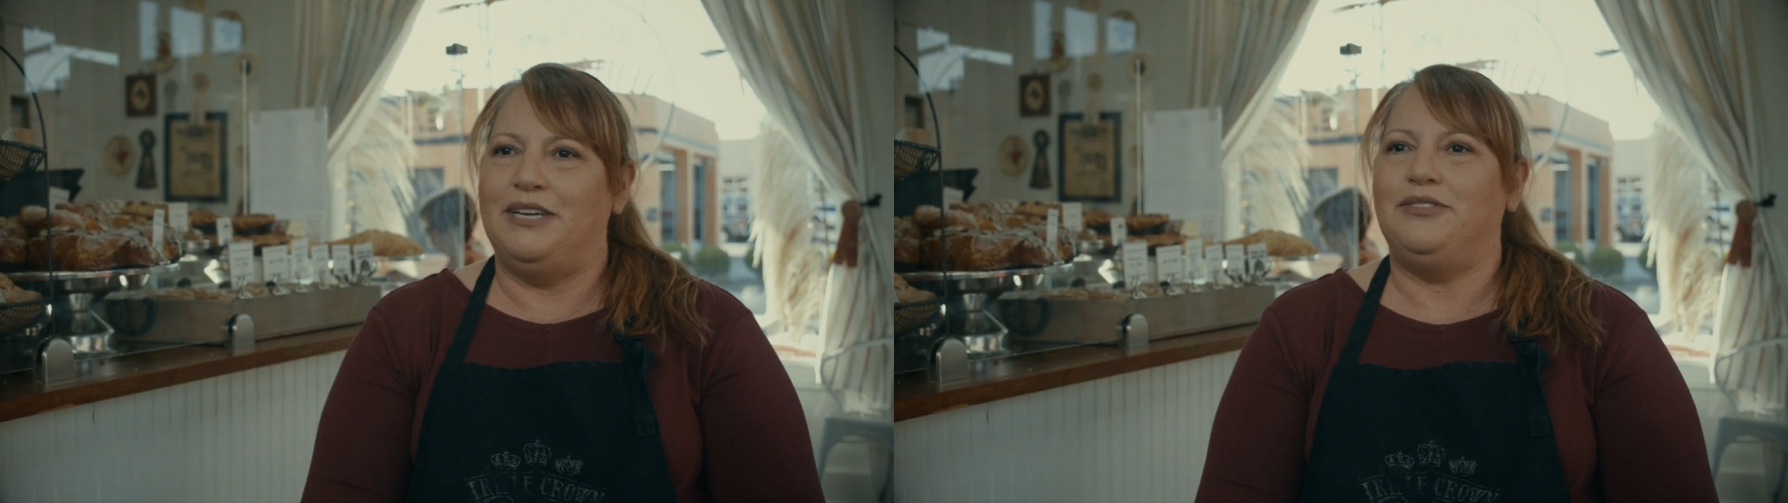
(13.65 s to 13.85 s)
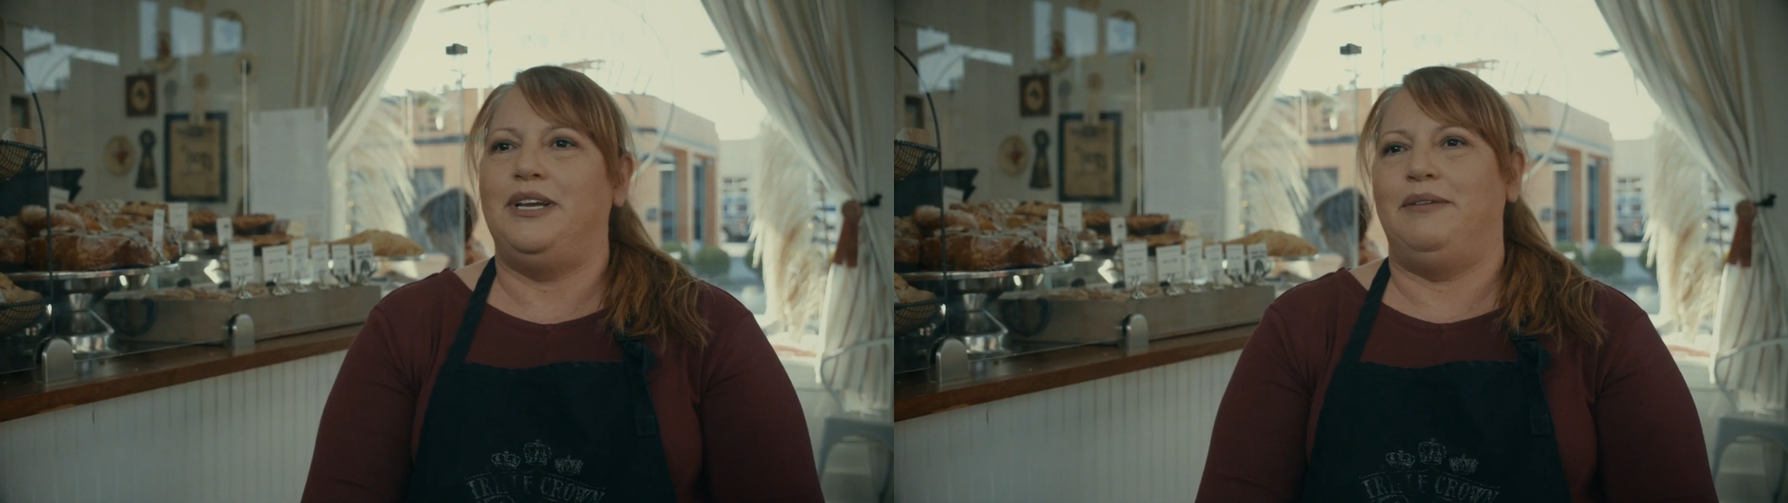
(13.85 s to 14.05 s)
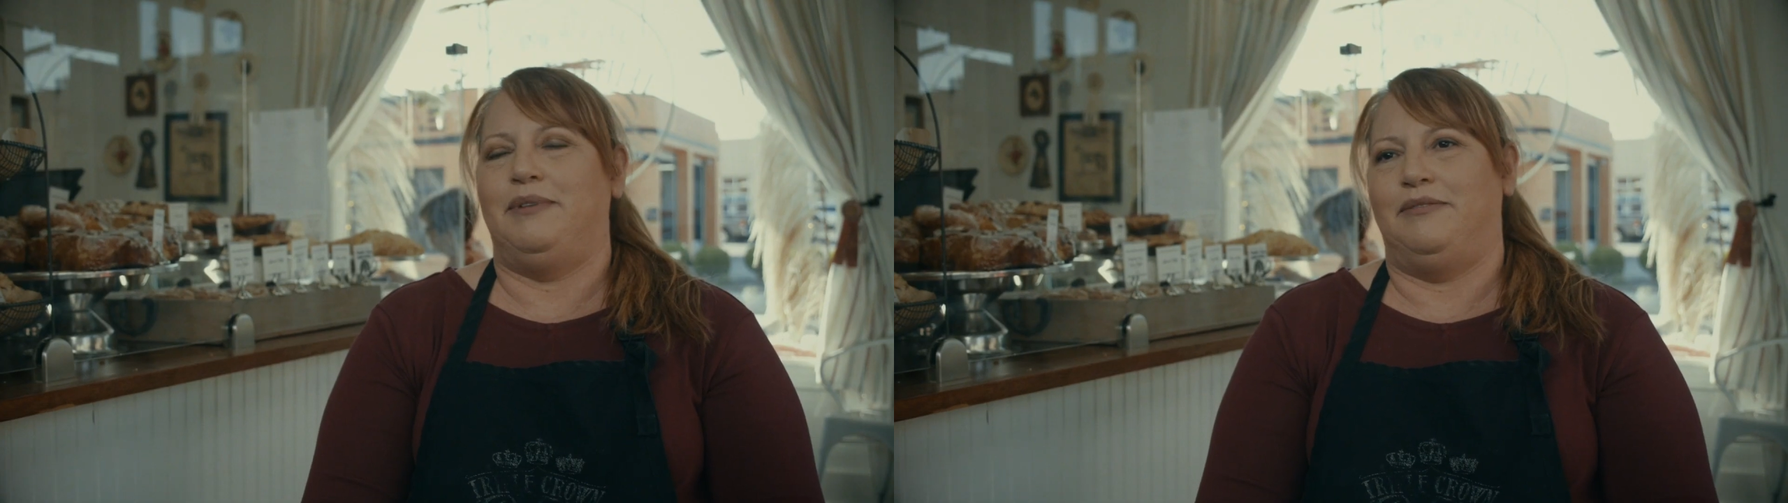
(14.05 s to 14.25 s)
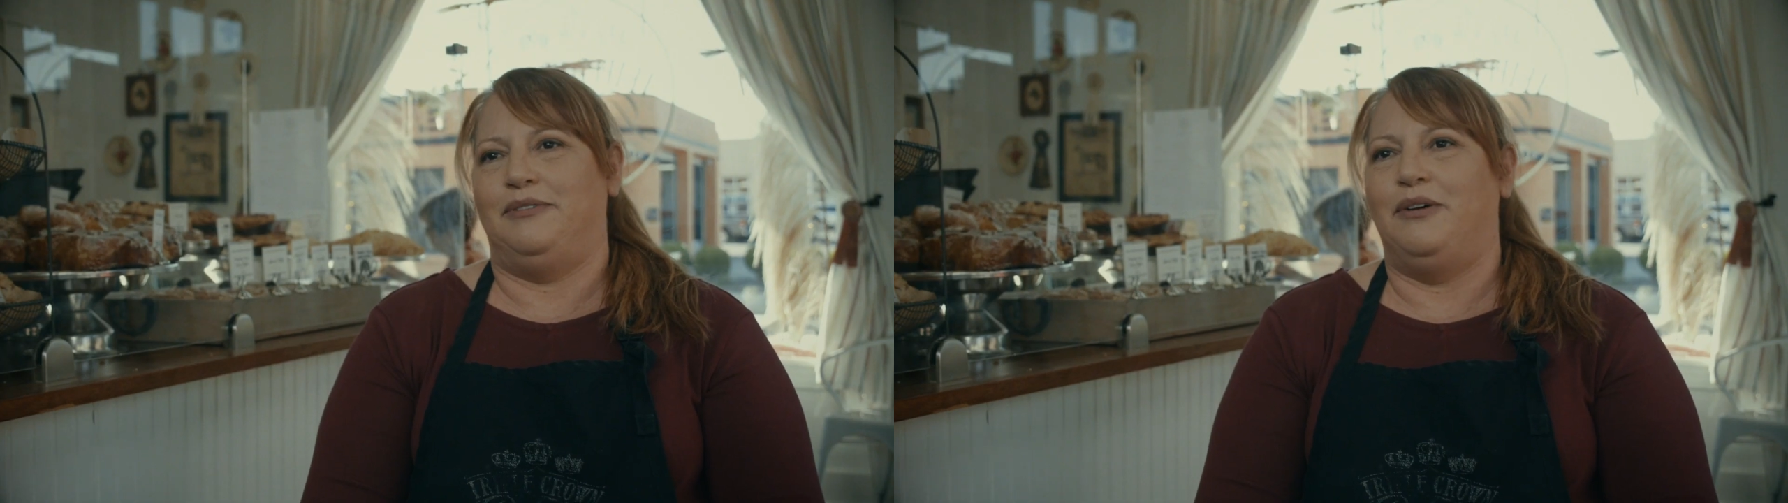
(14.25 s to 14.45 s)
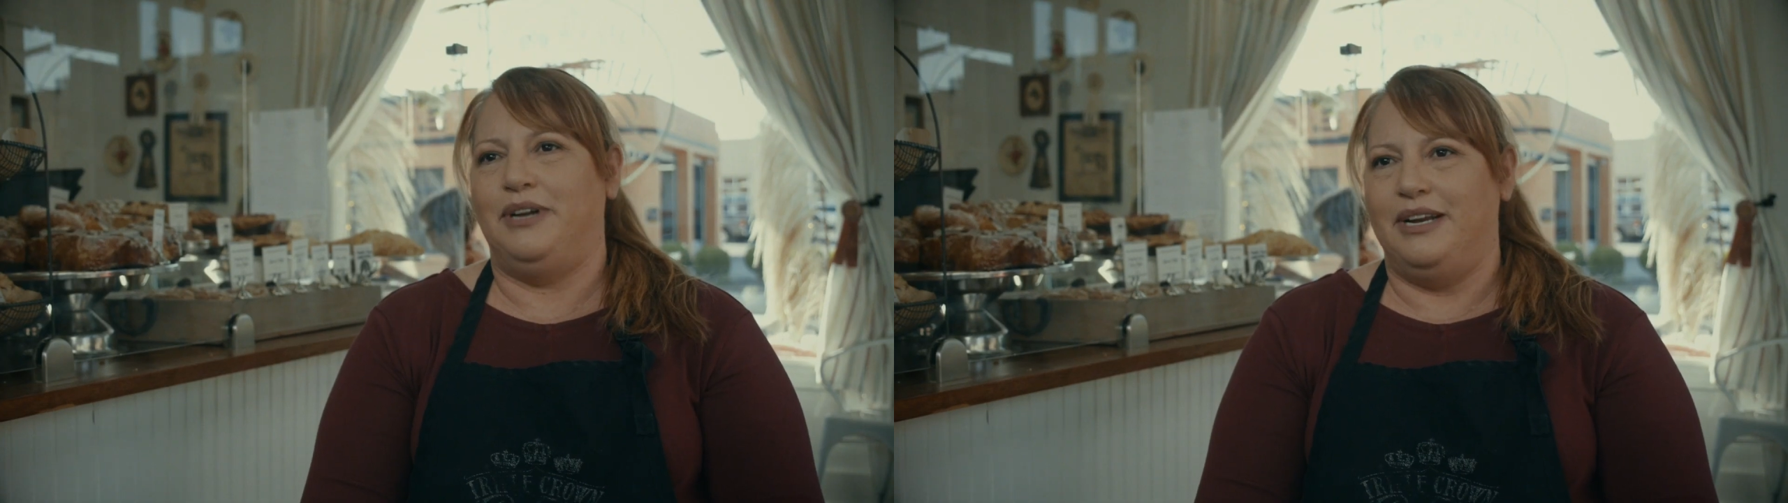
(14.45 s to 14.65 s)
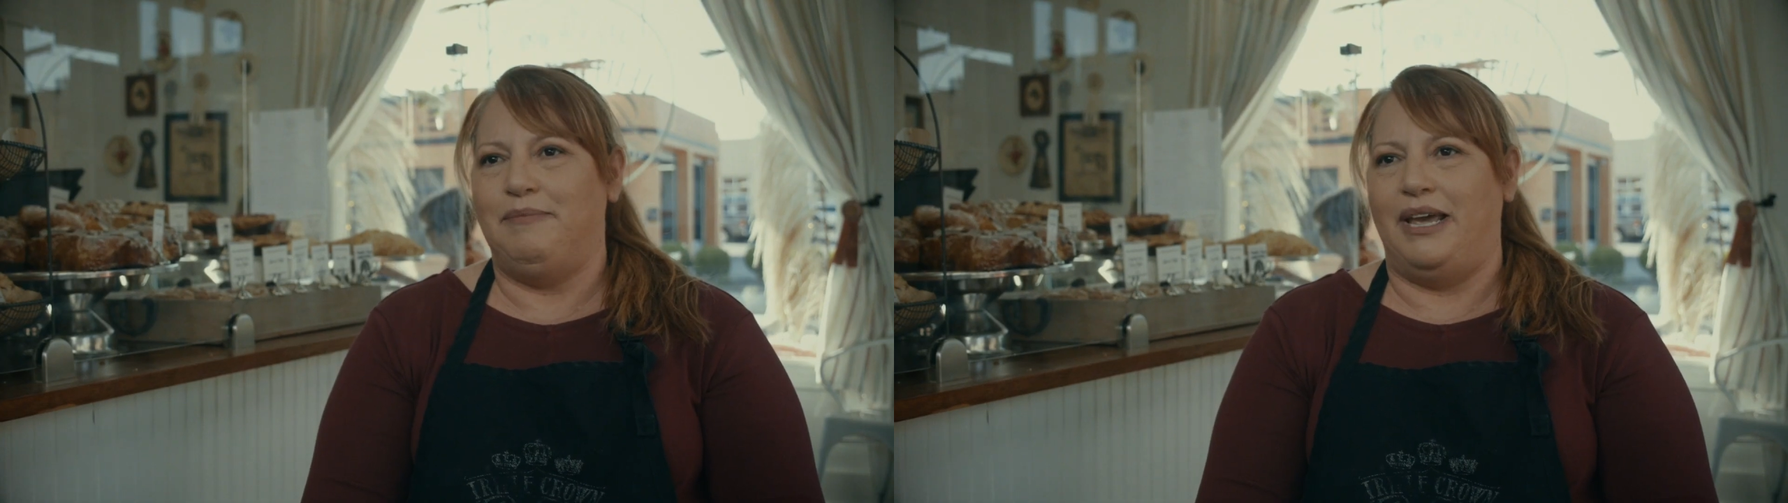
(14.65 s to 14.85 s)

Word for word: my dream of owning a